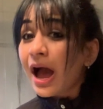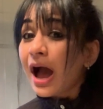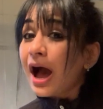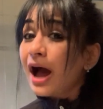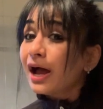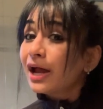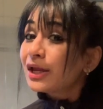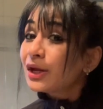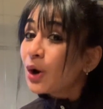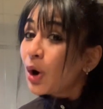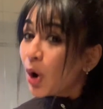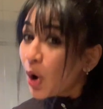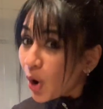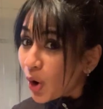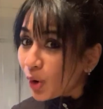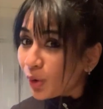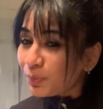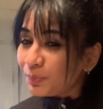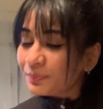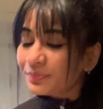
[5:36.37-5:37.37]
I
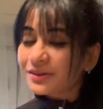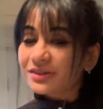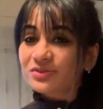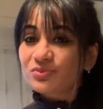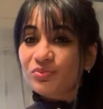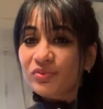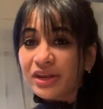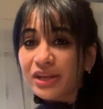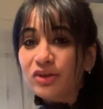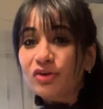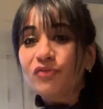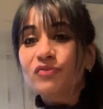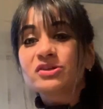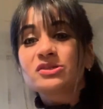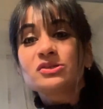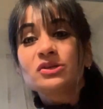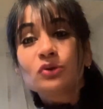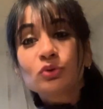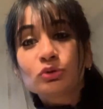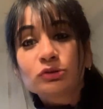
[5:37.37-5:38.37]
hope this video
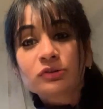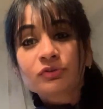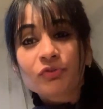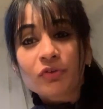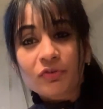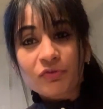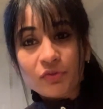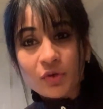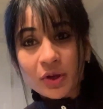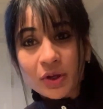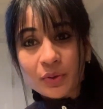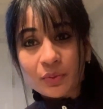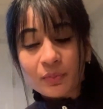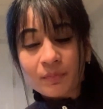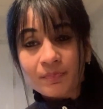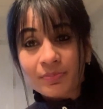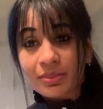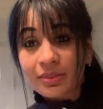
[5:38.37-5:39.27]
was useful for you.